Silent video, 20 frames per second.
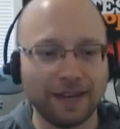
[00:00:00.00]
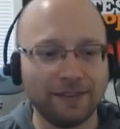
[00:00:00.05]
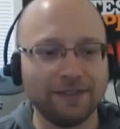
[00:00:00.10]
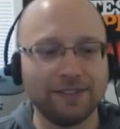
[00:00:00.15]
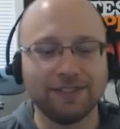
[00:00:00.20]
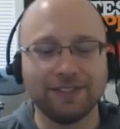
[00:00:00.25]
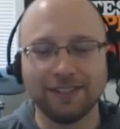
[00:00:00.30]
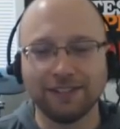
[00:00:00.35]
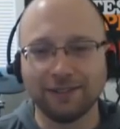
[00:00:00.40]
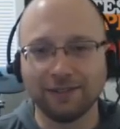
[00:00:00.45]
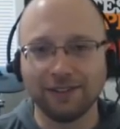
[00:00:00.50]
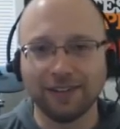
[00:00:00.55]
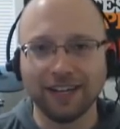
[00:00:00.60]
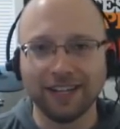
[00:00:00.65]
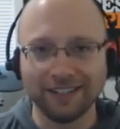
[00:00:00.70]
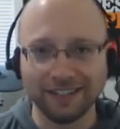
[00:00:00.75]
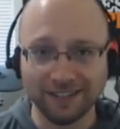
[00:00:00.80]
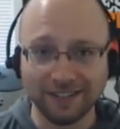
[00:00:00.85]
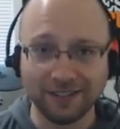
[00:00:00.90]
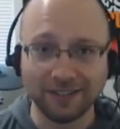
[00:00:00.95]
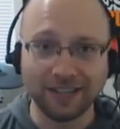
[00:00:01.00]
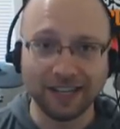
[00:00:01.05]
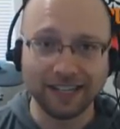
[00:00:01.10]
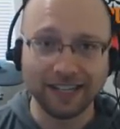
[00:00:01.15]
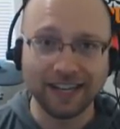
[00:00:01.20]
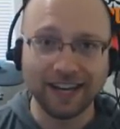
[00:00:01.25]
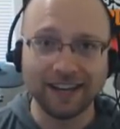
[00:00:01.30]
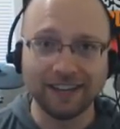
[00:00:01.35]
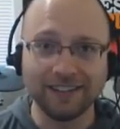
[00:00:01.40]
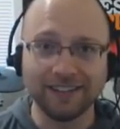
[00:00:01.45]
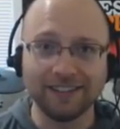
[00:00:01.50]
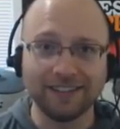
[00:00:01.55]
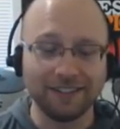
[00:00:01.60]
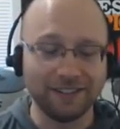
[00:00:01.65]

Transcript: every single night until I got